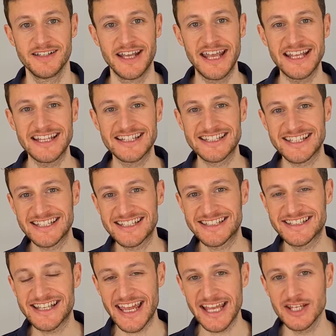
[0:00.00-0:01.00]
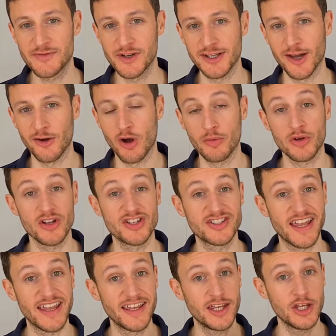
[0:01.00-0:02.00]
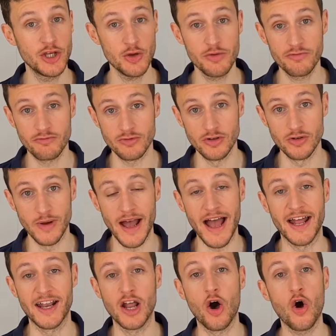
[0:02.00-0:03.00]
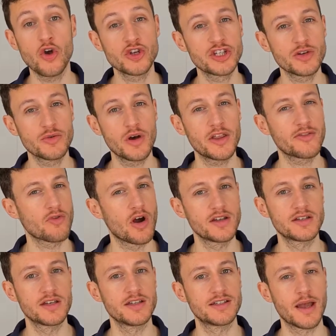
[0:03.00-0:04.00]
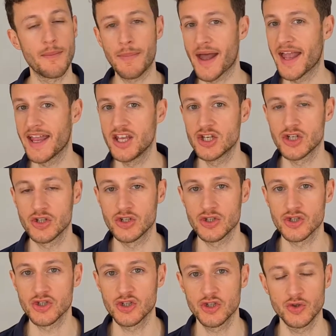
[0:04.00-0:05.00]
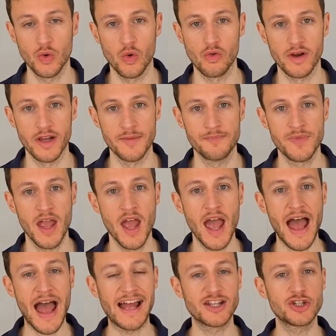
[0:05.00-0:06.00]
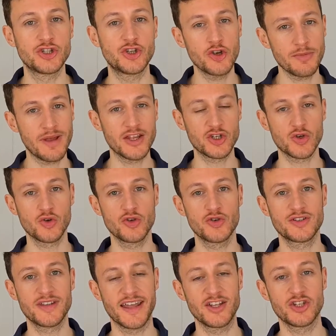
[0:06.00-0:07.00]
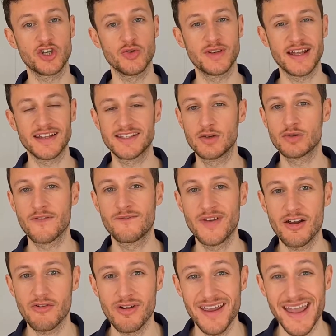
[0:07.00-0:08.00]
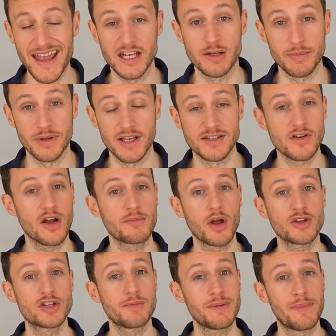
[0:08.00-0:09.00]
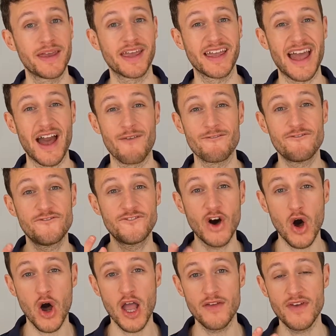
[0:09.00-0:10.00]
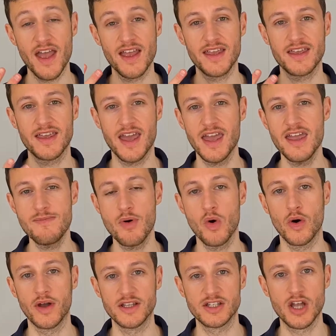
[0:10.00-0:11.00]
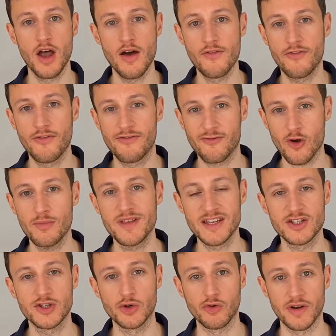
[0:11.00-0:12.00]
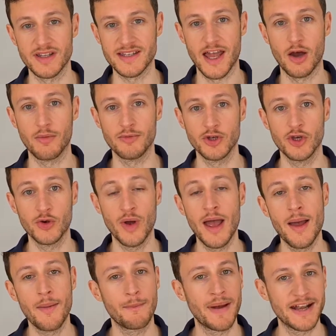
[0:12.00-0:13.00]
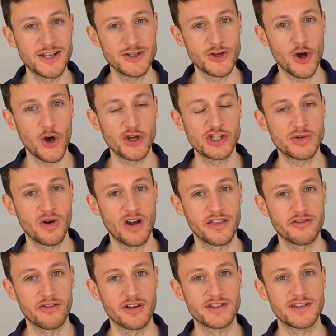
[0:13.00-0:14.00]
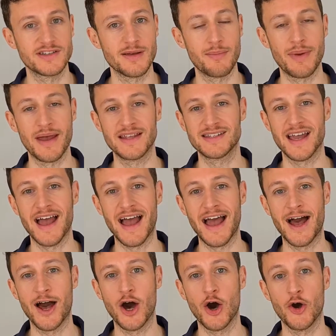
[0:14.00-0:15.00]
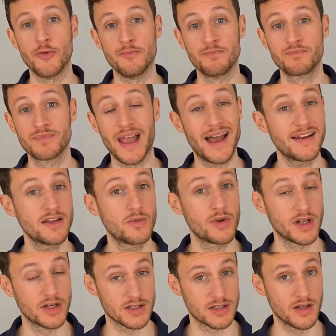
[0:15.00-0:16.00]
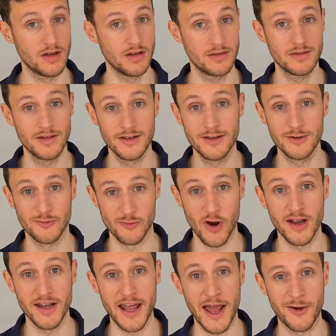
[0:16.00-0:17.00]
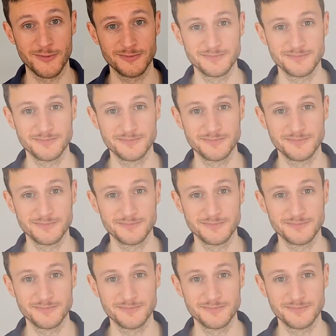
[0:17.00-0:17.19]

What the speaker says: In today's video, I'm going to take you through an osteoarthritis patient story. And do make sure you stay tuned until the very end because I'm going to be picking out 5 key points from this story to help you manage your osteoarthritis better at home. And we're going to start right now.